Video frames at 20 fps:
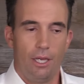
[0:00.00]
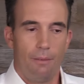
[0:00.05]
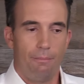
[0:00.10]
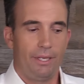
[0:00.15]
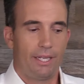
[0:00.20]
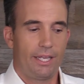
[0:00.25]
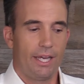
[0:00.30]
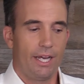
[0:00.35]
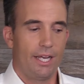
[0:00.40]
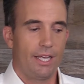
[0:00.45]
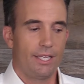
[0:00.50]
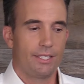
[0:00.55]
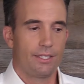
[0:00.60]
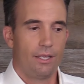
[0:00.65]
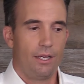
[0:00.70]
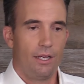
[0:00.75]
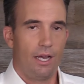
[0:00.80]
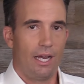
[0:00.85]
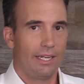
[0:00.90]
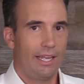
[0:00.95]
because
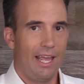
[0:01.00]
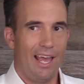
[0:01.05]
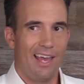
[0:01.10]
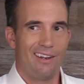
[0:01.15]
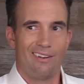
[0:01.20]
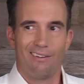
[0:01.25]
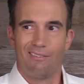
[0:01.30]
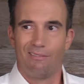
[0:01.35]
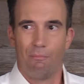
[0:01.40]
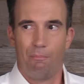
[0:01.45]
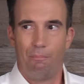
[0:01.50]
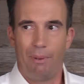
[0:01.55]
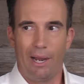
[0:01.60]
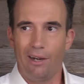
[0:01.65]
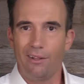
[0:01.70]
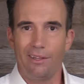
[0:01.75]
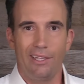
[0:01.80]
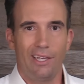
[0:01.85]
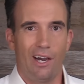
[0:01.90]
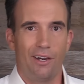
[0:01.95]
again,
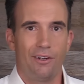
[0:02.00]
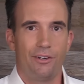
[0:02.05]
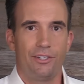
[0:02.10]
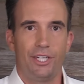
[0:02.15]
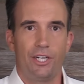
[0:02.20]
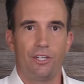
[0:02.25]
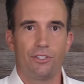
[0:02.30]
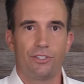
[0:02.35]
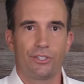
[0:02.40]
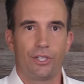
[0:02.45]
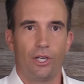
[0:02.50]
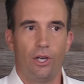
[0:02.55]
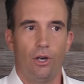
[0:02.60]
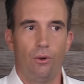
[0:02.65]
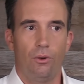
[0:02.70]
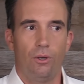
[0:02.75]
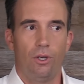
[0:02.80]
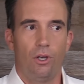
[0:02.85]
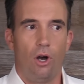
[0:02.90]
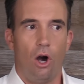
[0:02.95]
barely 100 years
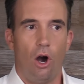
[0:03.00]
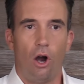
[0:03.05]
ago,